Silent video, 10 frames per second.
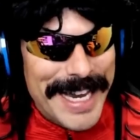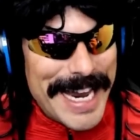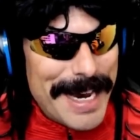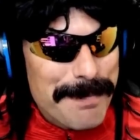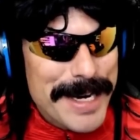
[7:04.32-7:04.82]

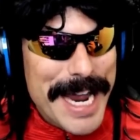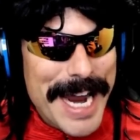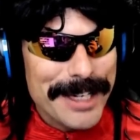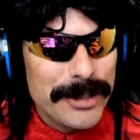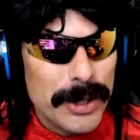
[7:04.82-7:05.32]
NBA
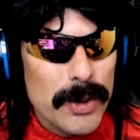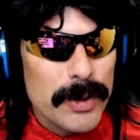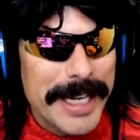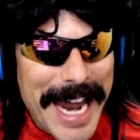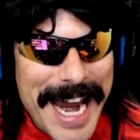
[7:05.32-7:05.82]

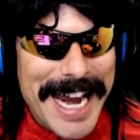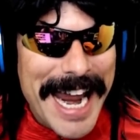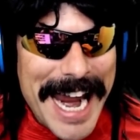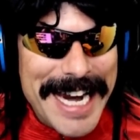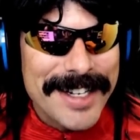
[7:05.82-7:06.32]

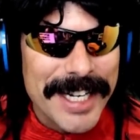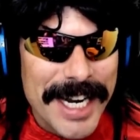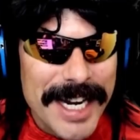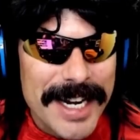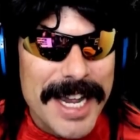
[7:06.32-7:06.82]

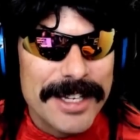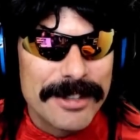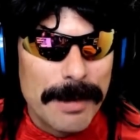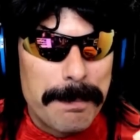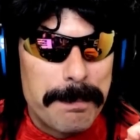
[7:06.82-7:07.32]
2K18 is the
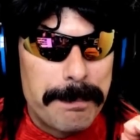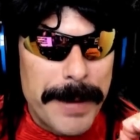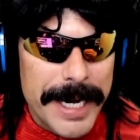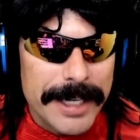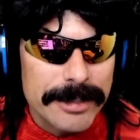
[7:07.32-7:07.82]

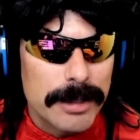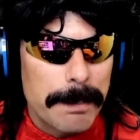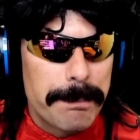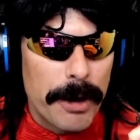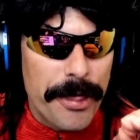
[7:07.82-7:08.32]
biggest,
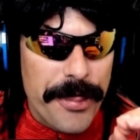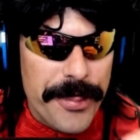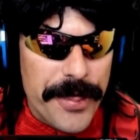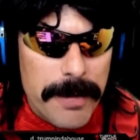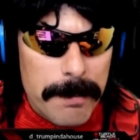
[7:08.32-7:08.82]

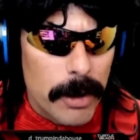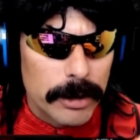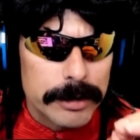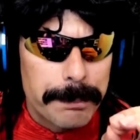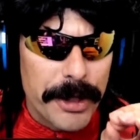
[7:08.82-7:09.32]

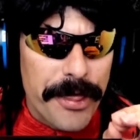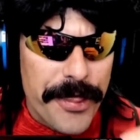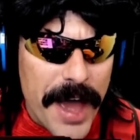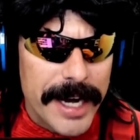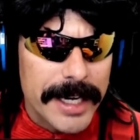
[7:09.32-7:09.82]
most
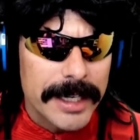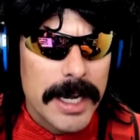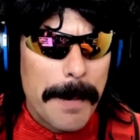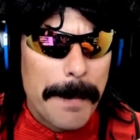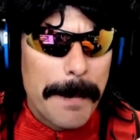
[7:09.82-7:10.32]
pathetic
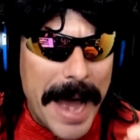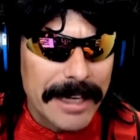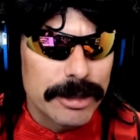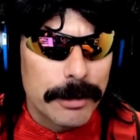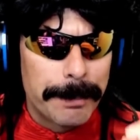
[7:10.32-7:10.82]

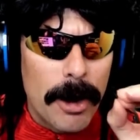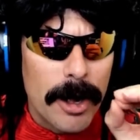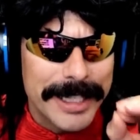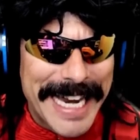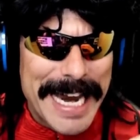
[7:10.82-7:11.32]
basketball
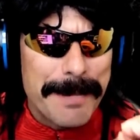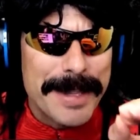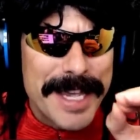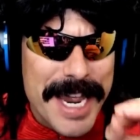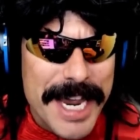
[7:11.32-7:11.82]
game in the
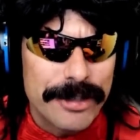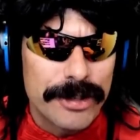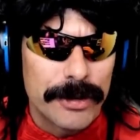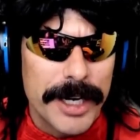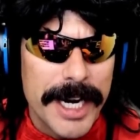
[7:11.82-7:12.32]

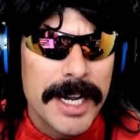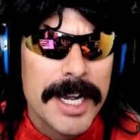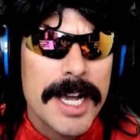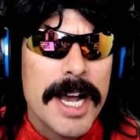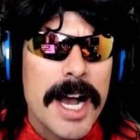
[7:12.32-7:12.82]
history
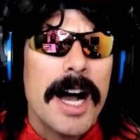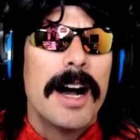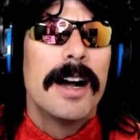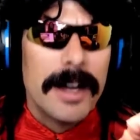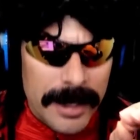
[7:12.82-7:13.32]

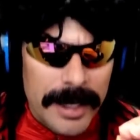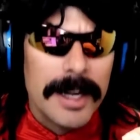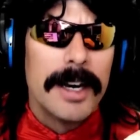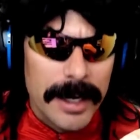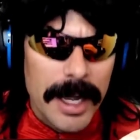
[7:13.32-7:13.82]

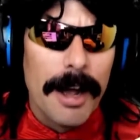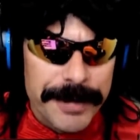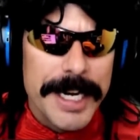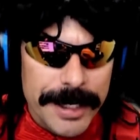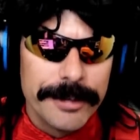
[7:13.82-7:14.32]
of the
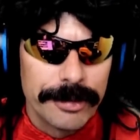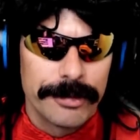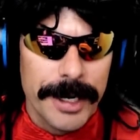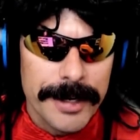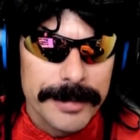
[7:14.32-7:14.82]
industry.
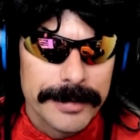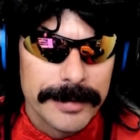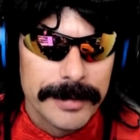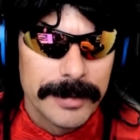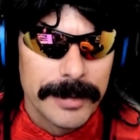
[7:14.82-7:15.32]

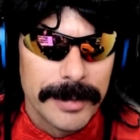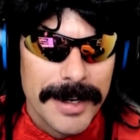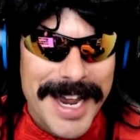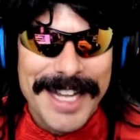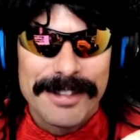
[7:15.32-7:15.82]

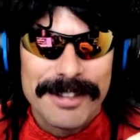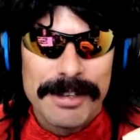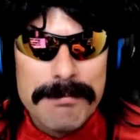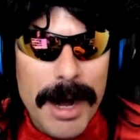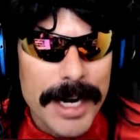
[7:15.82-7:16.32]
It's a
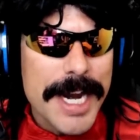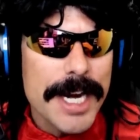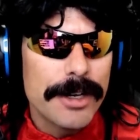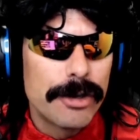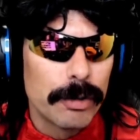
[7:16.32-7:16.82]
money
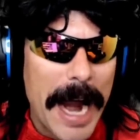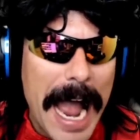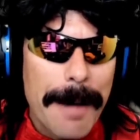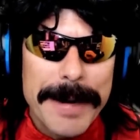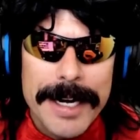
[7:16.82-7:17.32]

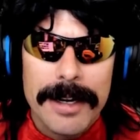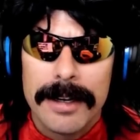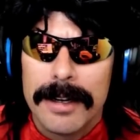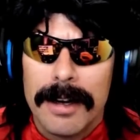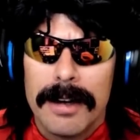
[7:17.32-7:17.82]
grabbing,
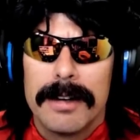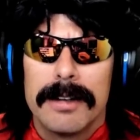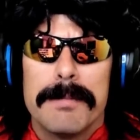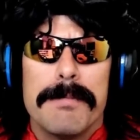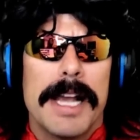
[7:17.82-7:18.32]

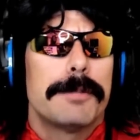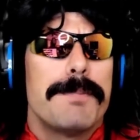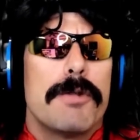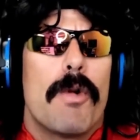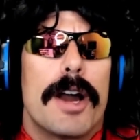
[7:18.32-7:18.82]
makes me
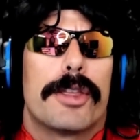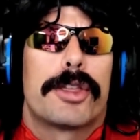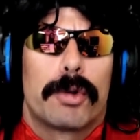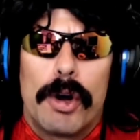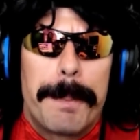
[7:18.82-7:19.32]
want to
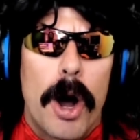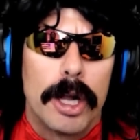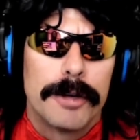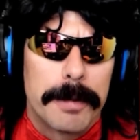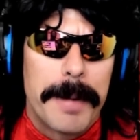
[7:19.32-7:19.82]
throw up all
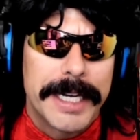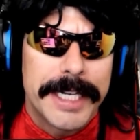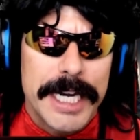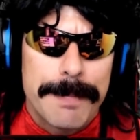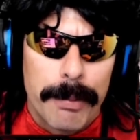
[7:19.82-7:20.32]
over my
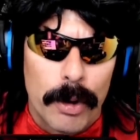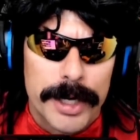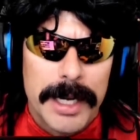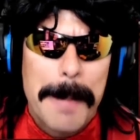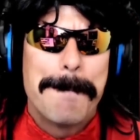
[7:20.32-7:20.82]
keyboard
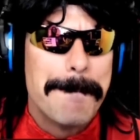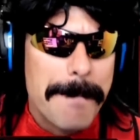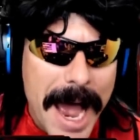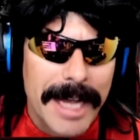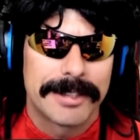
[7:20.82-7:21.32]

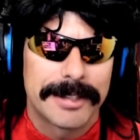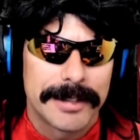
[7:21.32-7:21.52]
mess.